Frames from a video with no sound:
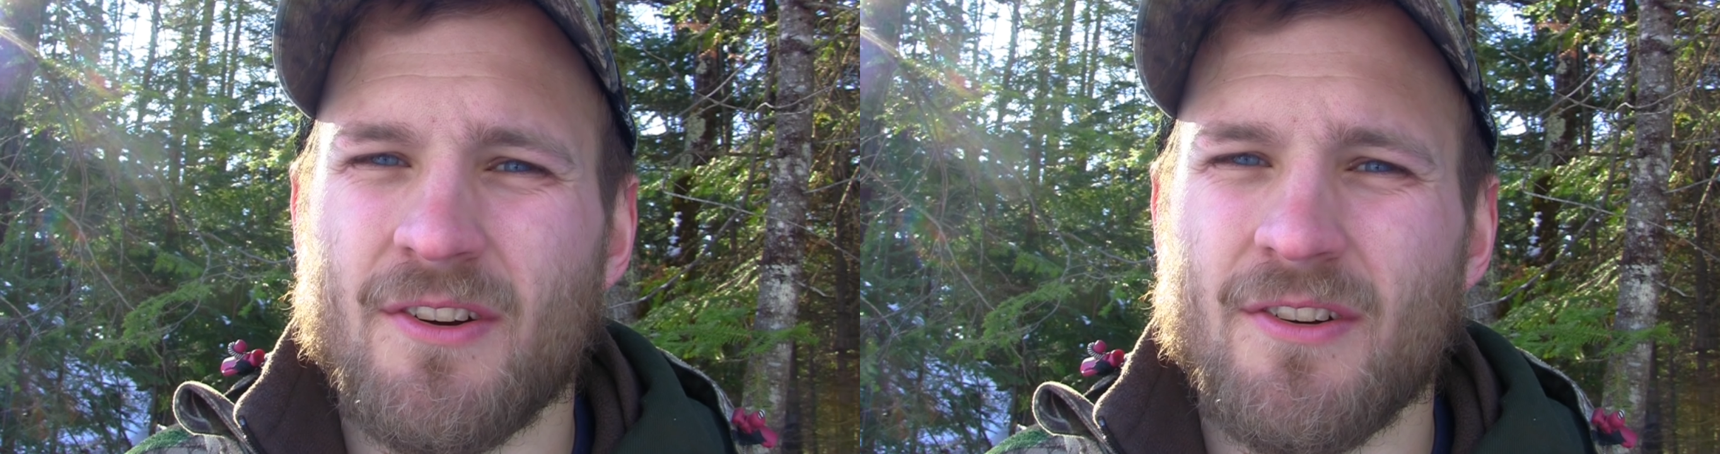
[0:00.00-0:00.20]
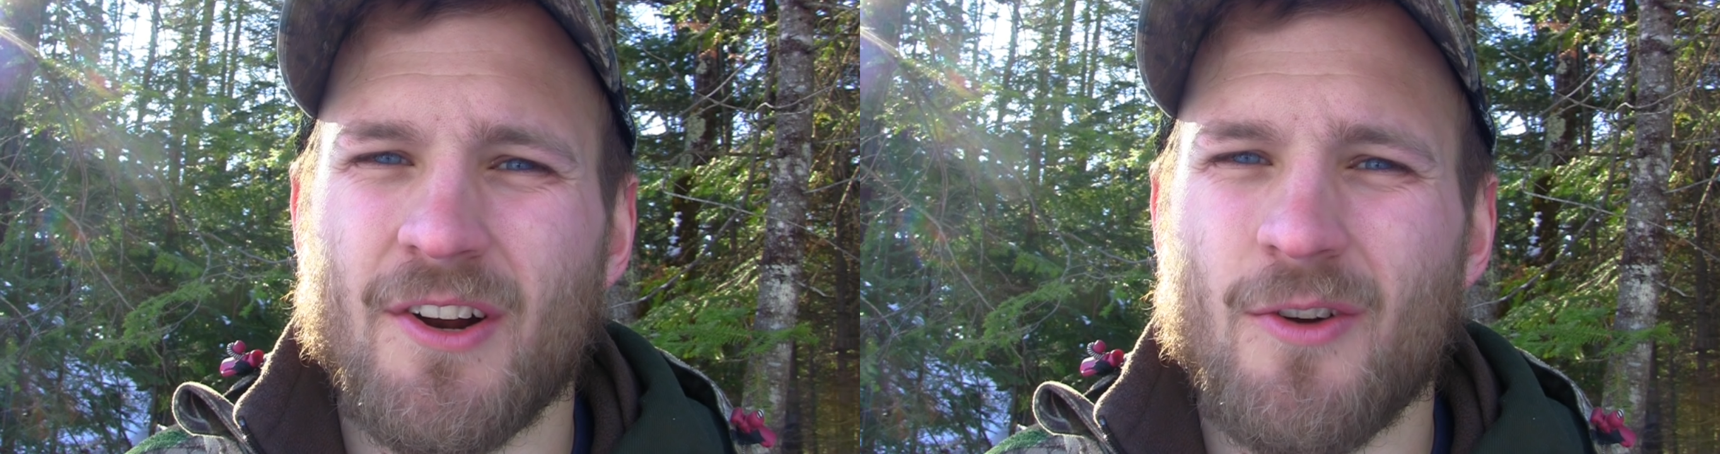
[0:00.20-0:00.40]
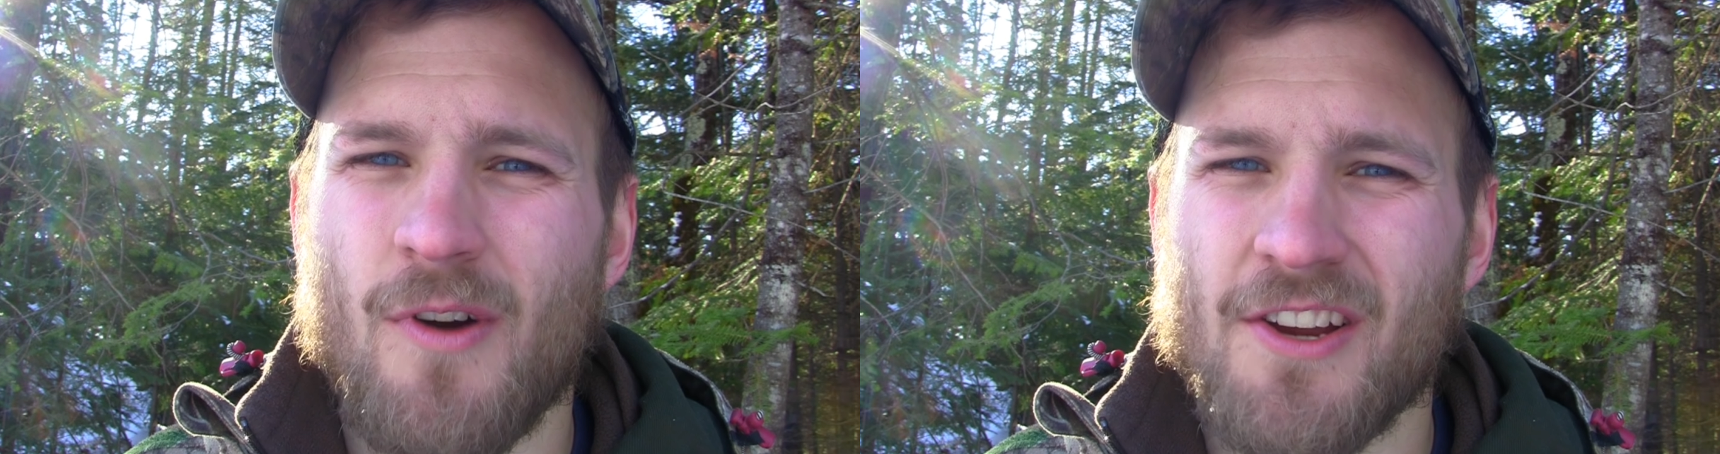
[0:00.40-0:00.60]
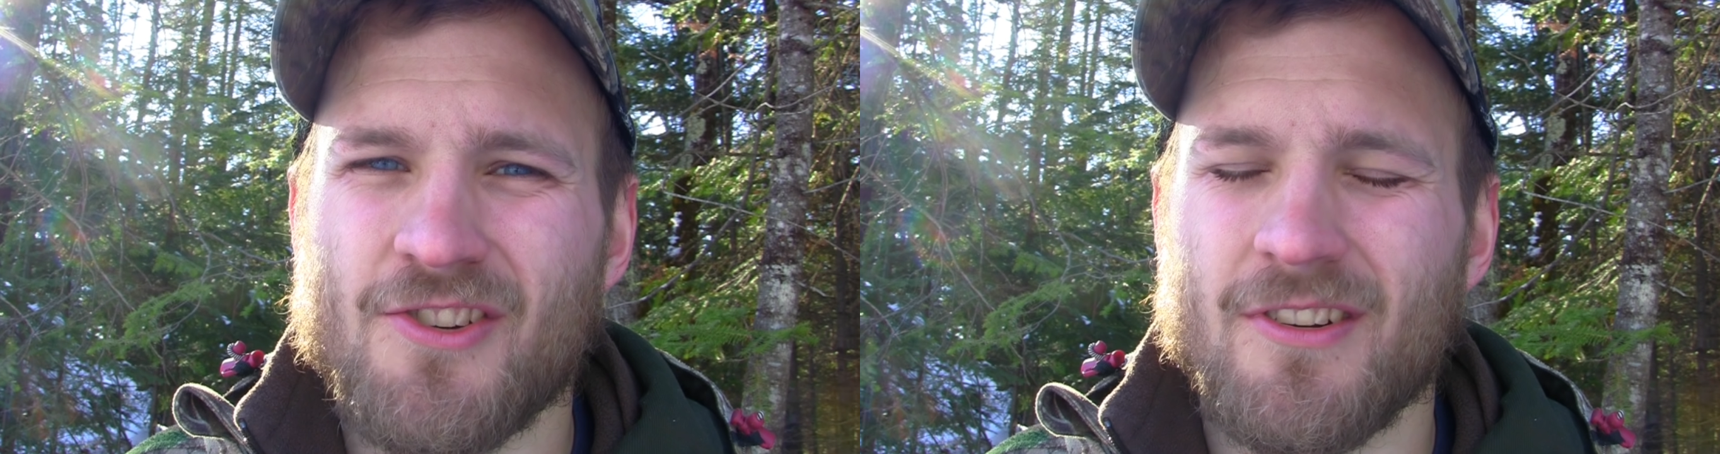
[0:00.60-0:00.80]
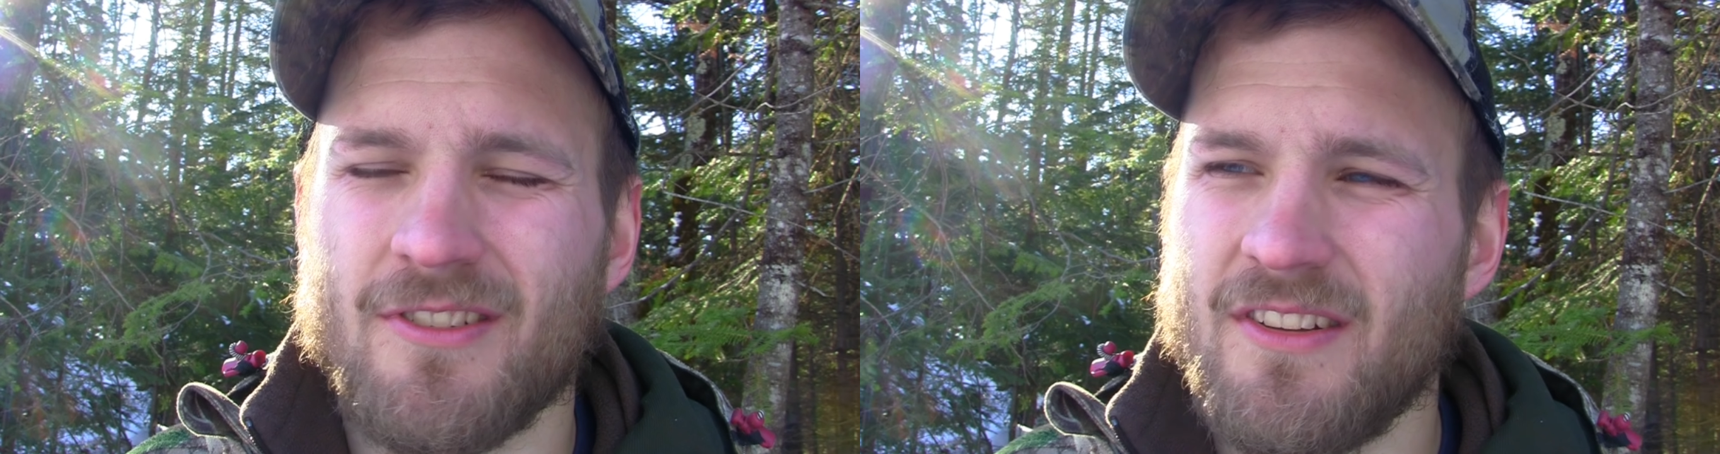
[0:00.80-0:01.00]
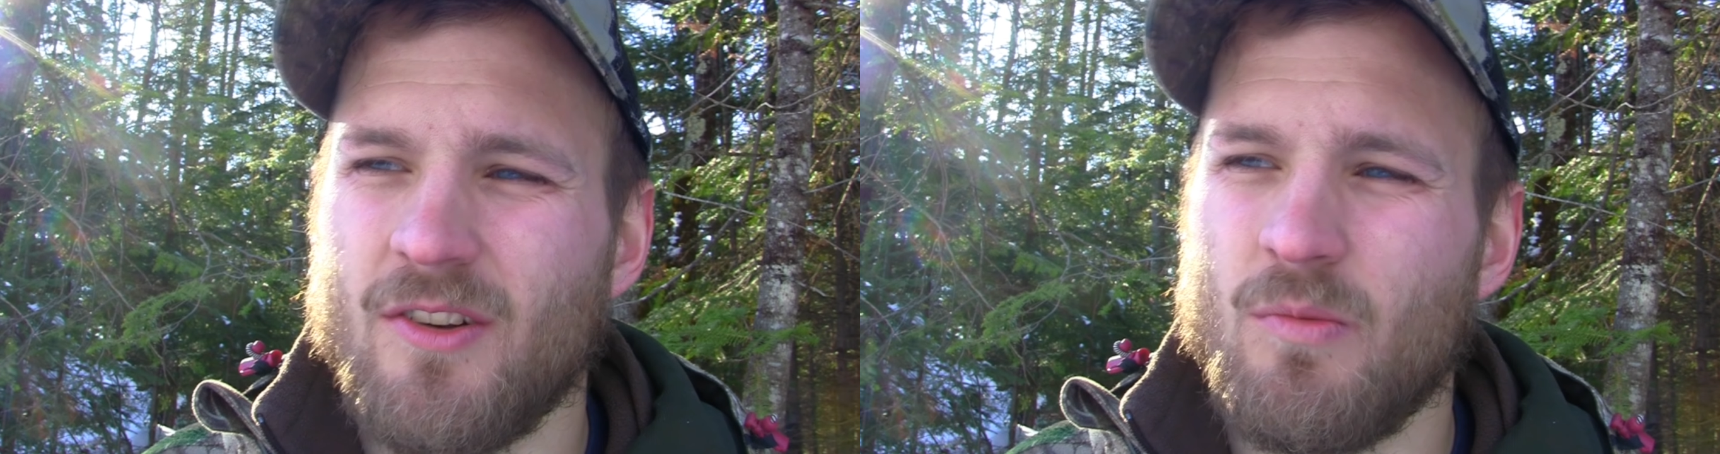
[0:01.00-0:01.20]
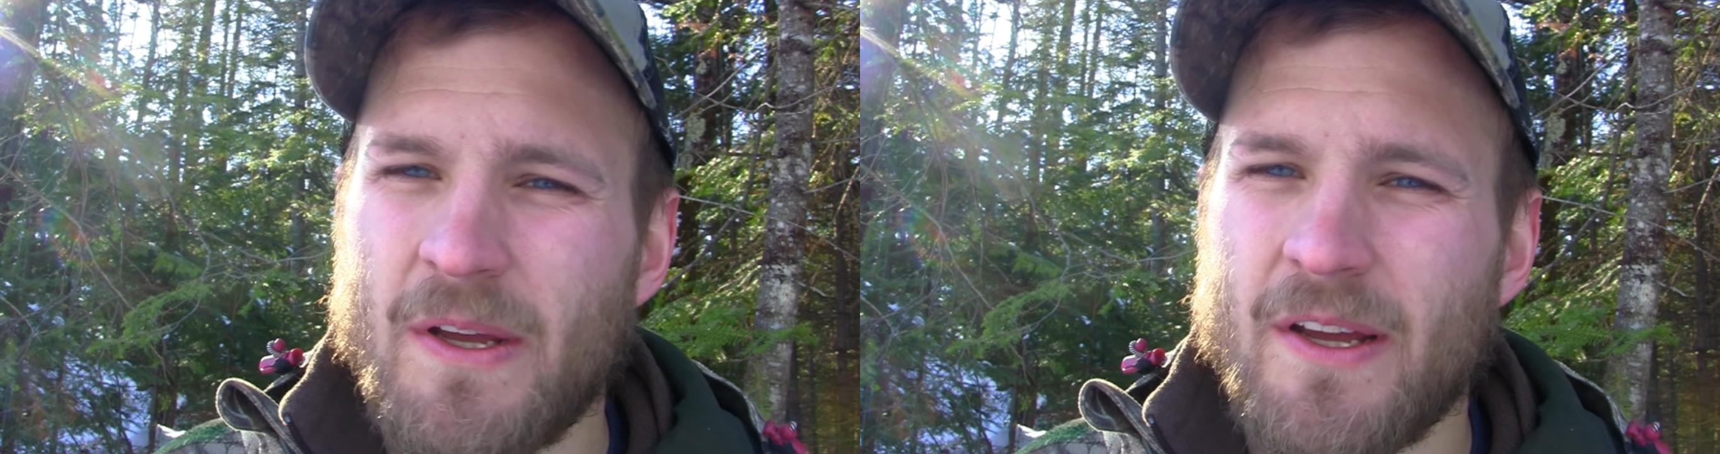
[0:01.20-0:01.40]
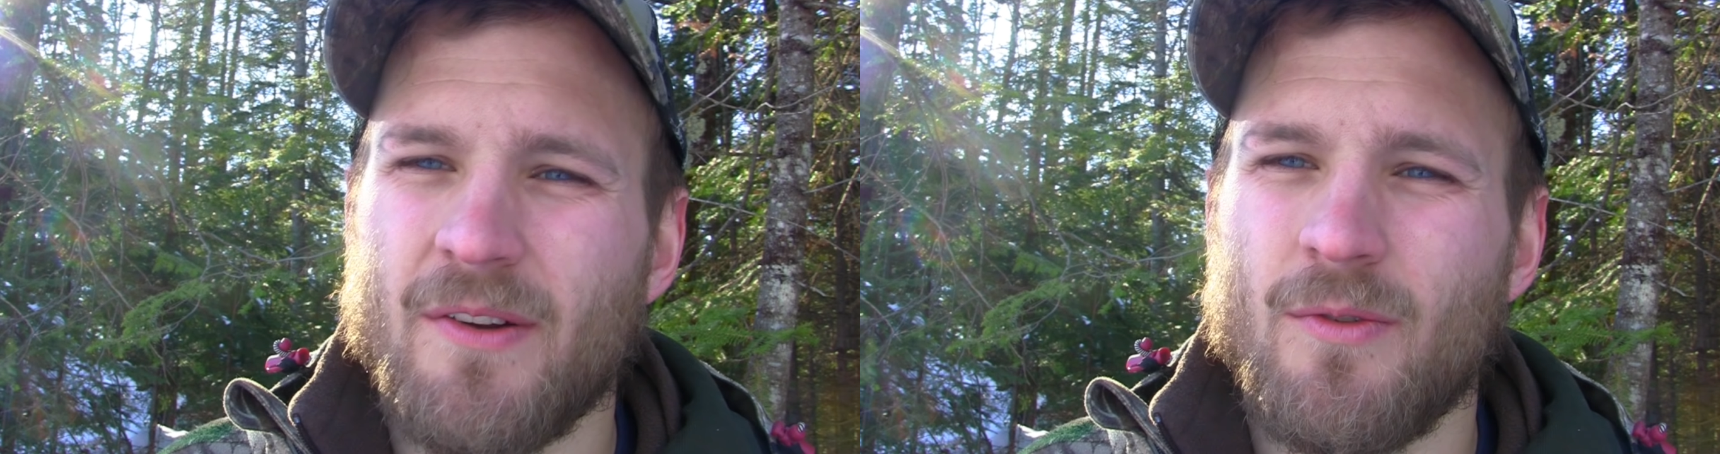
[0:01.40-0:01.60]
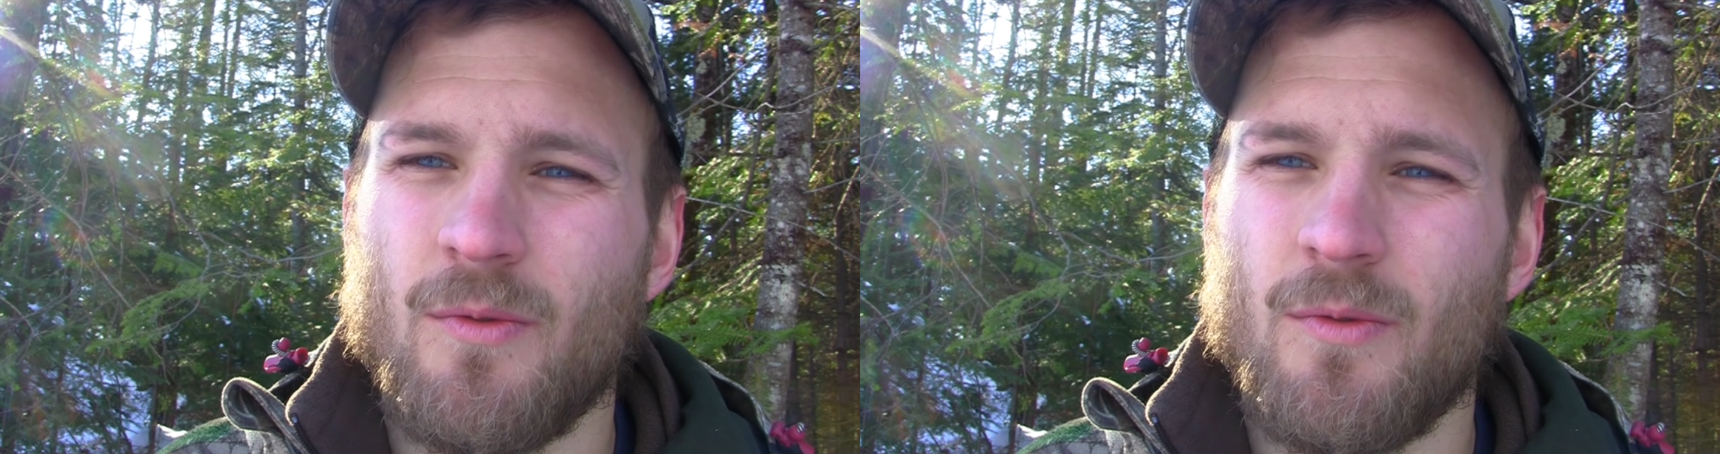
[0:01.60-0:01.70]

started to question a little bit,